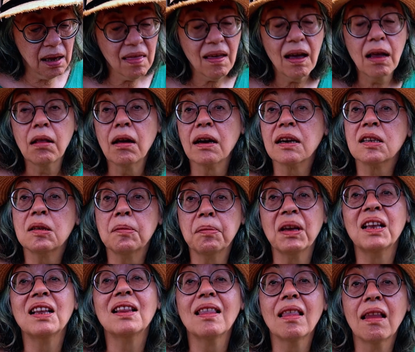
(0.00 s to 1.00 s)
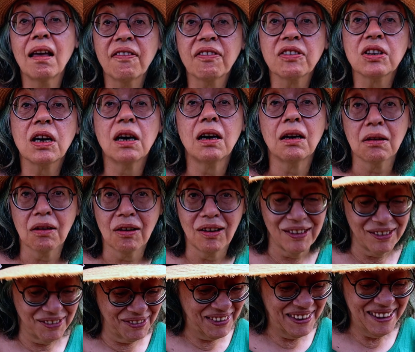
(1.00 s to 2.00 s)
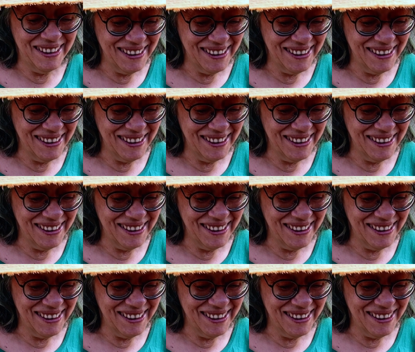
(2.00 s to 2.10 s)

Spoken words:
they like to be left alone.